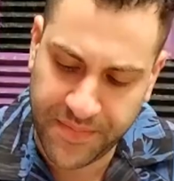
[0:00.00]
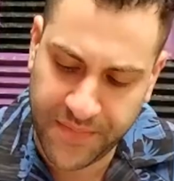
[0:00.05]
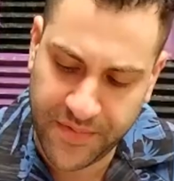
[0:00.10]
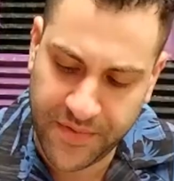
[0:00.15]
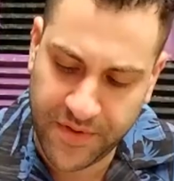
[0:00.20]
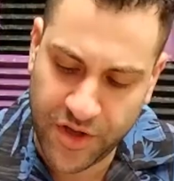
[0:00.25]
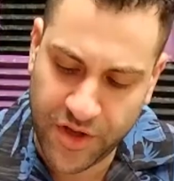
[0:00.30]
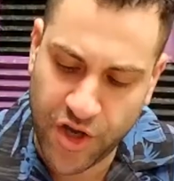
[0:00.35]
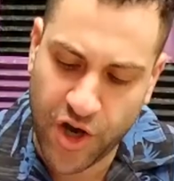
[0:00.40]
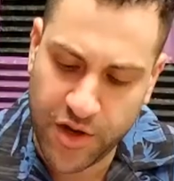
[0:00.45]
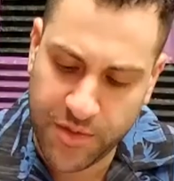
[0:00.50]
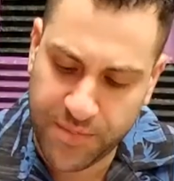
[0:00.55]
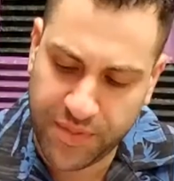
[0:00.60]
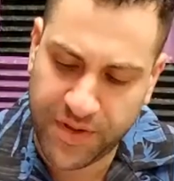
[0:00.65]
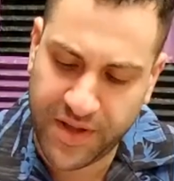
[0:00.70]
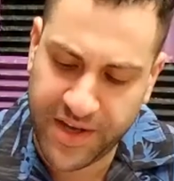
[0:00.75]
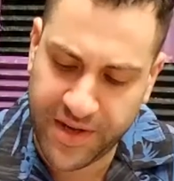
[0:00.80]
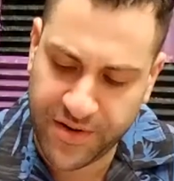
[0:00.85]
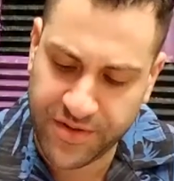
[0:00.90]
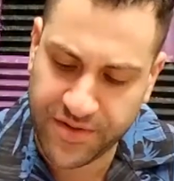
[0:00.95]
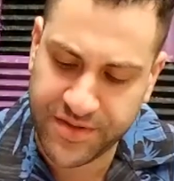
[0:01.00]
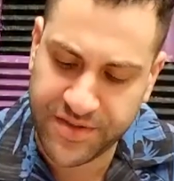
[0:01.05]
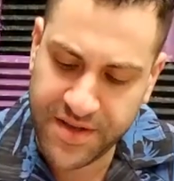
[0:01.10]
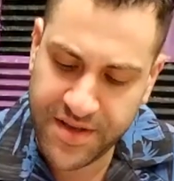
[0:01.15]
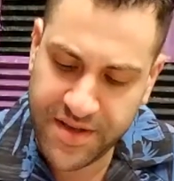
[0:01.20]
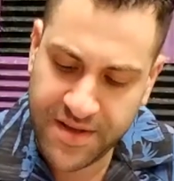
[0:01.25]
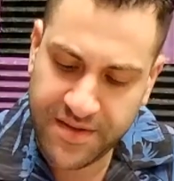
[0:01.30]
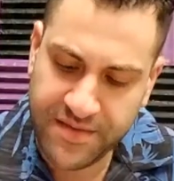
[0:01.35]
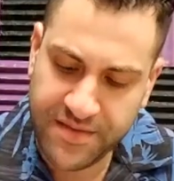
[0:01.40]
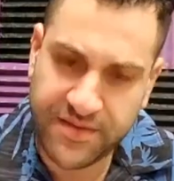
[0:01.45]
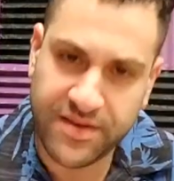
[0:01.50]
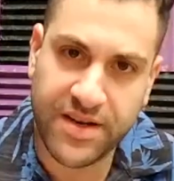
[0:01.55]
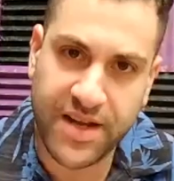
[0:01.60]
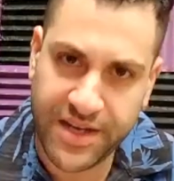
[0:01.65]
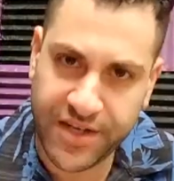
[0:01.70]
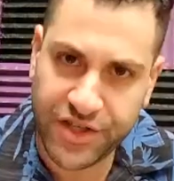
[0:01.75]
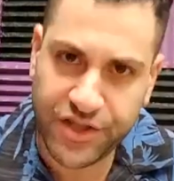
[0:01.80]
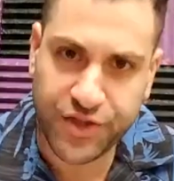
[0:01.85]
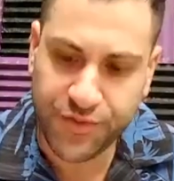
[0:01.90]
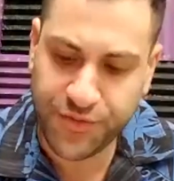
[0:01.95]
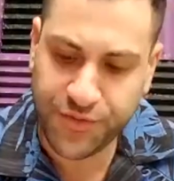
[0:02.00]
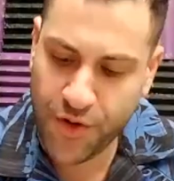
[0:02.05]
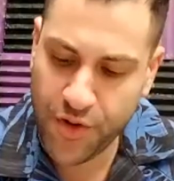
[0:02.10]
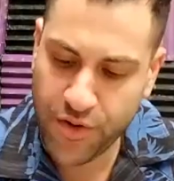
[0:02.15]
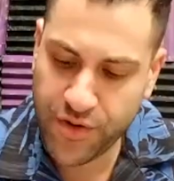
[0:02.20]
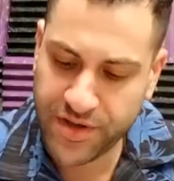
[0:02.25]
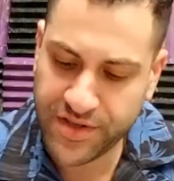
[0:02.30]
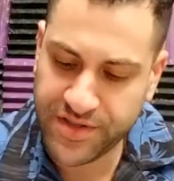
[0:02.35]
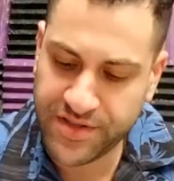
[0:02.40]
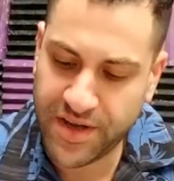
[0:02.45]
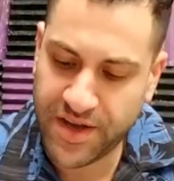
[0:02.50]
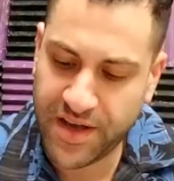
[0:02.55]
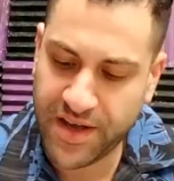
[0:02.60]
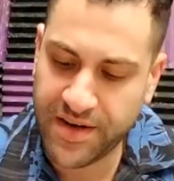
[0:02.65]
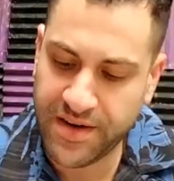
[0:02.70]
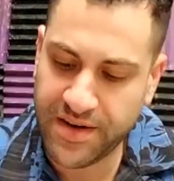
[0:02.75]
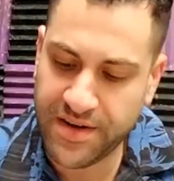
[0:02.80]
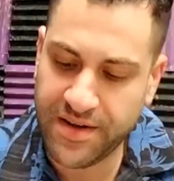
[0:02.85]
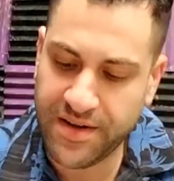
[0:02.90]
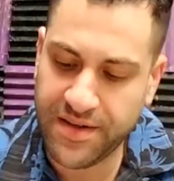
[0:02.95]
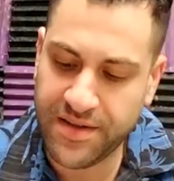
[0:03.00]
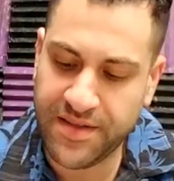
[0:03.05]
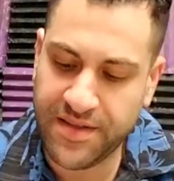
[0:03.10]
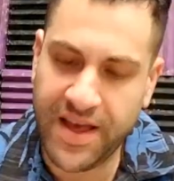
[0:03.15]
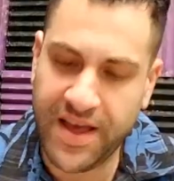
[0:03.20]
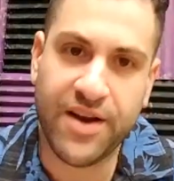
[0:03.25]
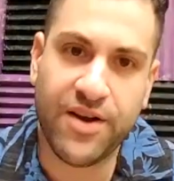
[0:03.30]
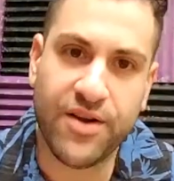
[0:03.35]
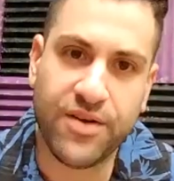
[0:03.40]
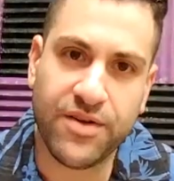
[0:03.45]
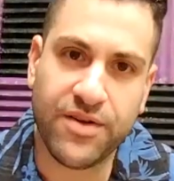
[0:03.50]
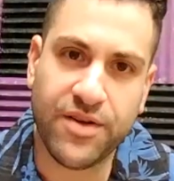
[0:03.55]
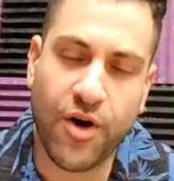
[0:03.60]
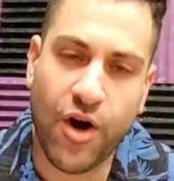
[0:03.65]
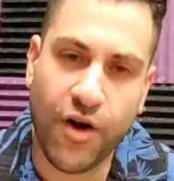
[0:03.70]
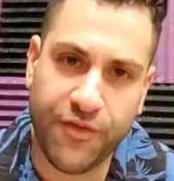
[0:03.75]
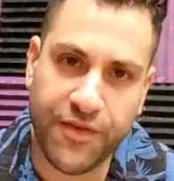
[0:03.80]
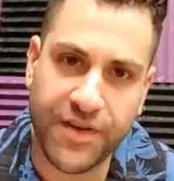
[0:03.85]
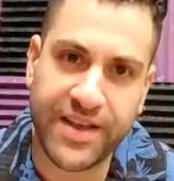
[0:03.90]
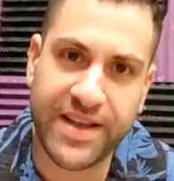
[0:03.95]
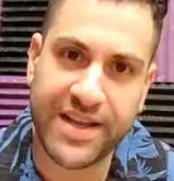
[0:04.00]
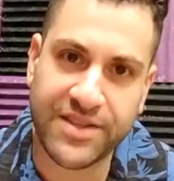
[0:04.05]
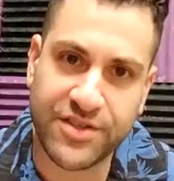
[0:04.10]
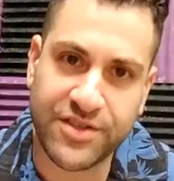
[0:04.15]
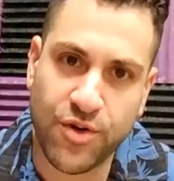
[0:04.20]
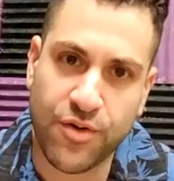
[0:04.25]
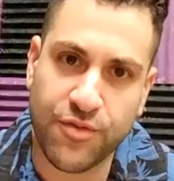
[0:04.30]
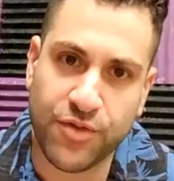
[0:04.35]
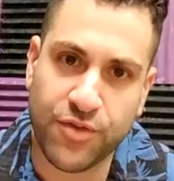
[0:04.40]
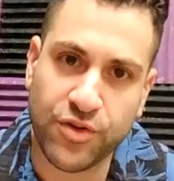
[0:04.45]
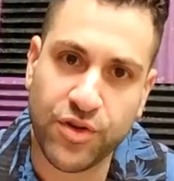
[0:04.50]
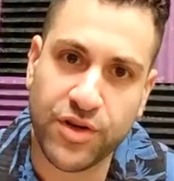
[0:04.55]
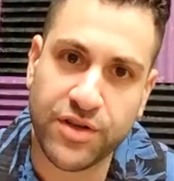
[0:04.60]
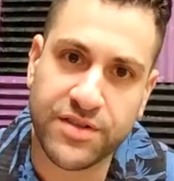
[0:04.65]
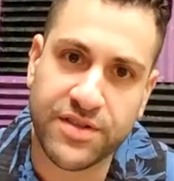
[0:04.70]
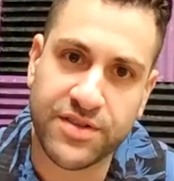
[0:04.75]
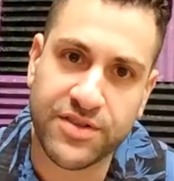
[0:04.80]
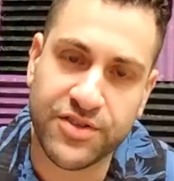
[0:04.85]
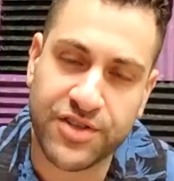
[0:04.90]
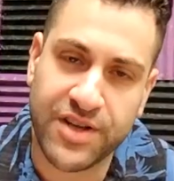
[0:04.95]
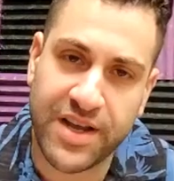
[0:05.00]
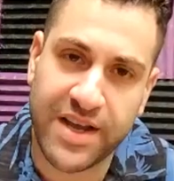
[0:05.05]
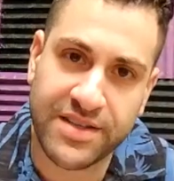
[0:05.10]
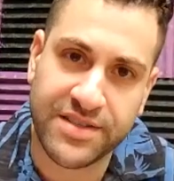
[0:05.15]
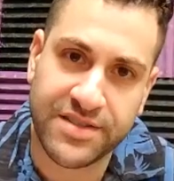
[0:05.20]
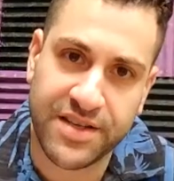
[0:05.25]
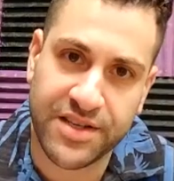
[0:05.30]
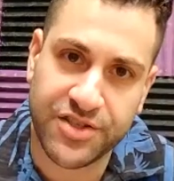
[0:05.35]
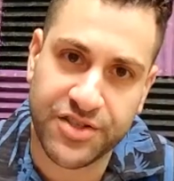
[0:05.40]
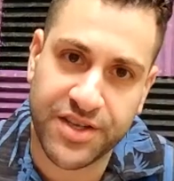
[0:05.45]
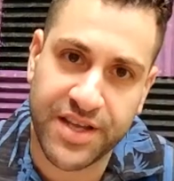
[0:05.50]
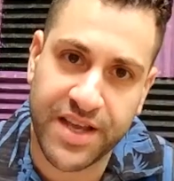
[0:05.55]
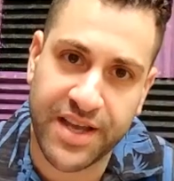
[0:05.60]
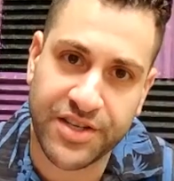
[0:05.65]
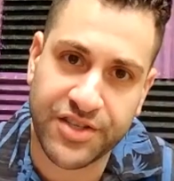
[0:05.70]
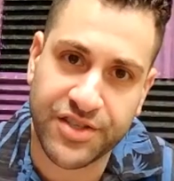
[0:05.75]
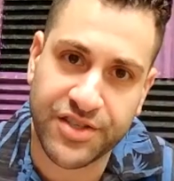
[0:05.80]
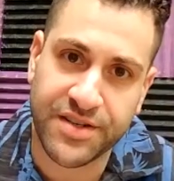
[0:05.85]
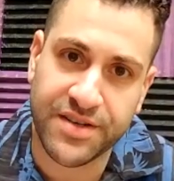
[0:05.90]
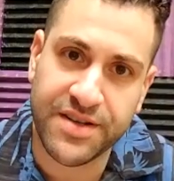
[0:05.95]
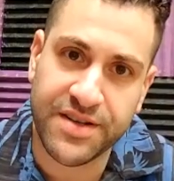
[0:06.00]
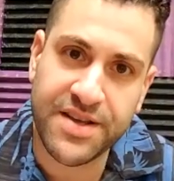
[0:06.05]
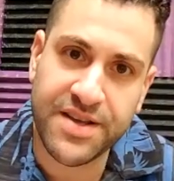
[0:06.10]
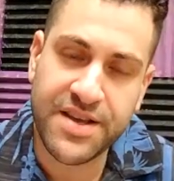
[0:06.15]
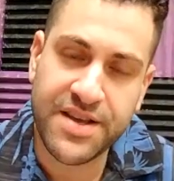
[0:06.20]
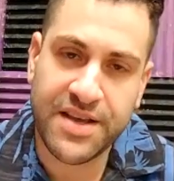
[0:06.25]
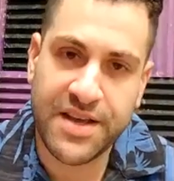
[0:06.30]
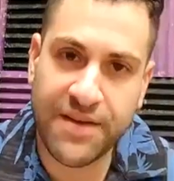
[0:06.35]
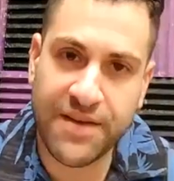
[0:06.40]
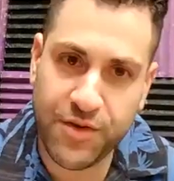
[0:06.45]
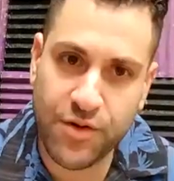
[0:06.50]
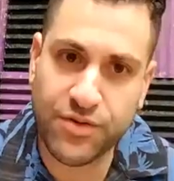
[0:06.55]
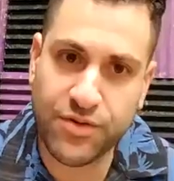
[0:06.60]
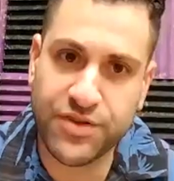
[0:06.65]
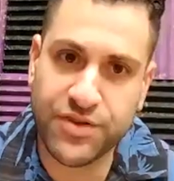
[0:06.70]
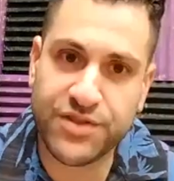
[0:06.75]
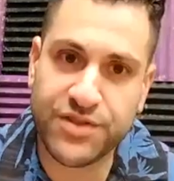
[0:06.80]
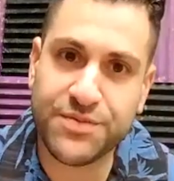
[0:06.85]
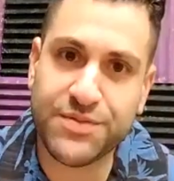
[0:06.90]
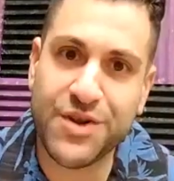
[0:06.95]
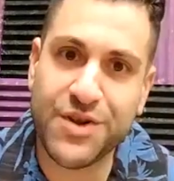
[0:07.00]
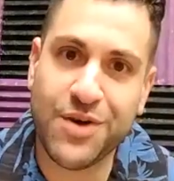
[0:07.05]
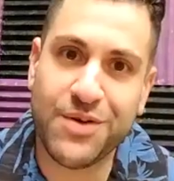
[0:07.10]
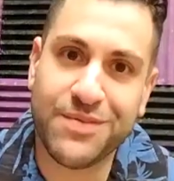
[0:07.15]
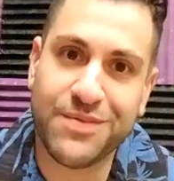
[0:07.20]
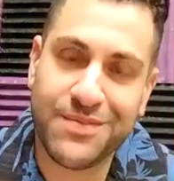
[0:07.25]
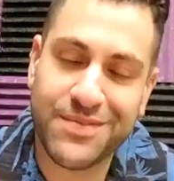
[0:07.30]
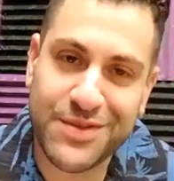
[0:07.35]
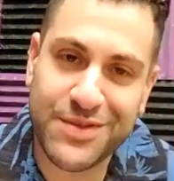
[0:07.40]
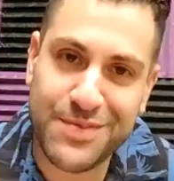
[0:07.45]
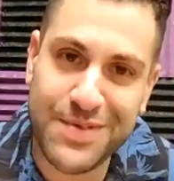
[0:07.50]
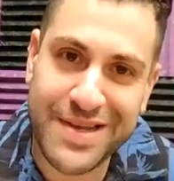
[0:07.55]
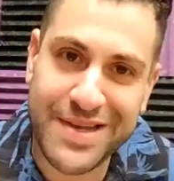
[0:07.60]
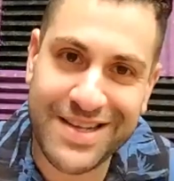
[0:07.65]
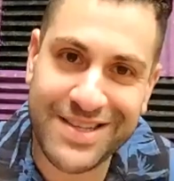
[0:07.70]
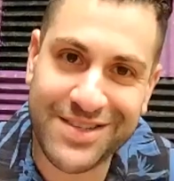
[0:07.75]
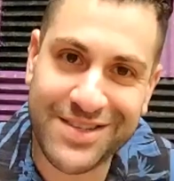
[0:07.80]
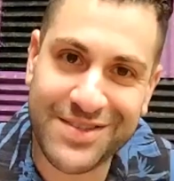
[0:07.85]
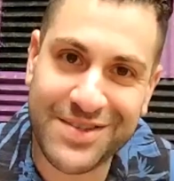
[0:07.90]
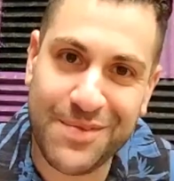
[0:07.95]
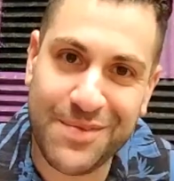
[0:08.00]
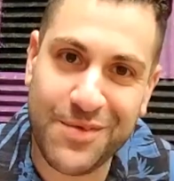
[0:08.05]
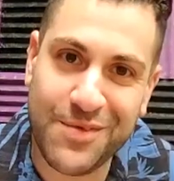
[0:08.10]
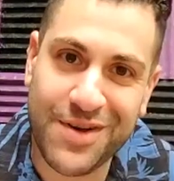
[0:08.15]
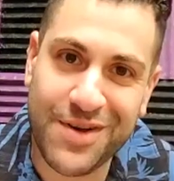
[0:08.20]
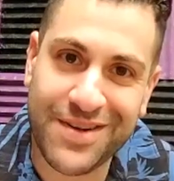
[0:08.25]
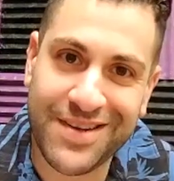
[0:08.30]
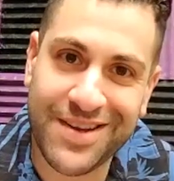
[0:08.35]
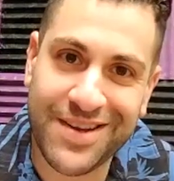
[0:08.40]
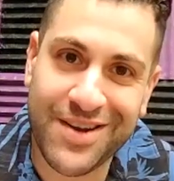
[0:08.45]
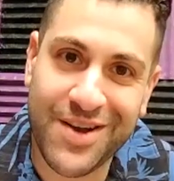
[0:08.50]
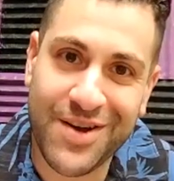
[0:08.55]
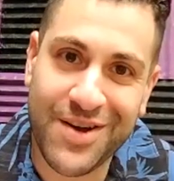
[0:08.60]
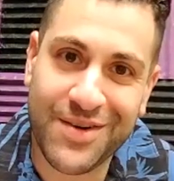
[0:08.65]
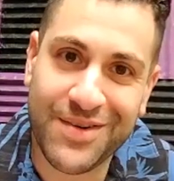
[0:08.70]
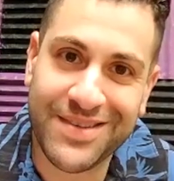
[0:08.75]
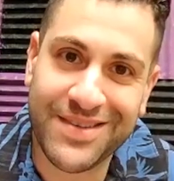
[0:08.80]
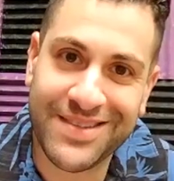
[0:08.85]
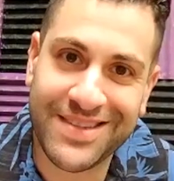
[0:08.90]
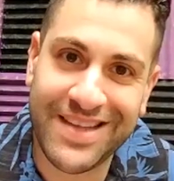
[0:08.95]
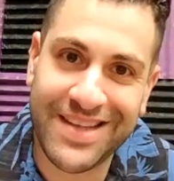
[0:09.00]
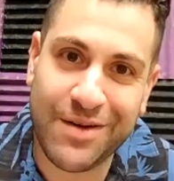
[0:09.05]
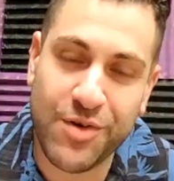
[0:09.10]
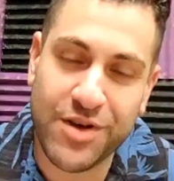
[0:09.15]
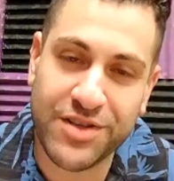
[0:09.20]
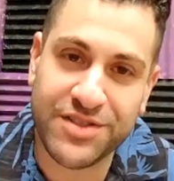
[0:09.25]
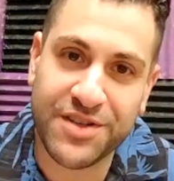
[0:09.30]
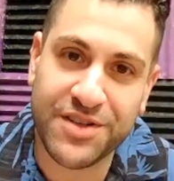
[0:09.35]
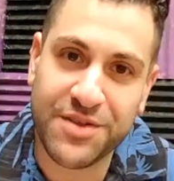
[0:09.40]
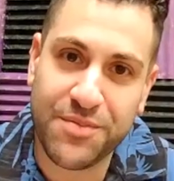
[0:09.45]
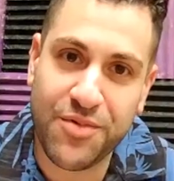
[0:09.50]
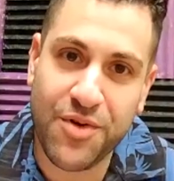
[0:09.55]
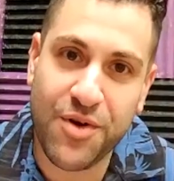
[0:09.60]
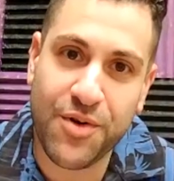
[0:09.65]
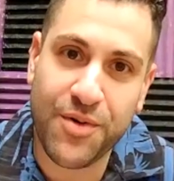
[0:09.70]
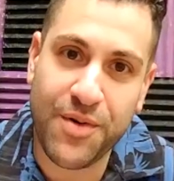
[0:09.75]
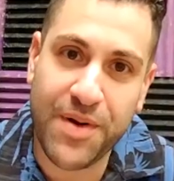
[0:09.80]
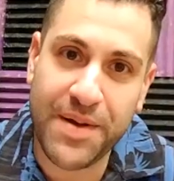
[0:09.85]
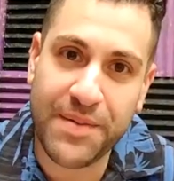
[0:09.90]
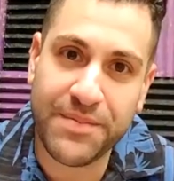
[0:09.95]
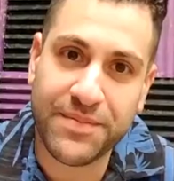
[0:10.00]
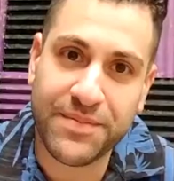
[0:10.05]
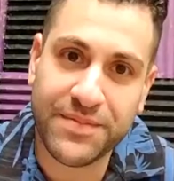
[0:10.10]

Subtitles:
young players today should focus on, that often gets overlooked in jazz education, if you were just, speaking to someone, that wasn't in the program?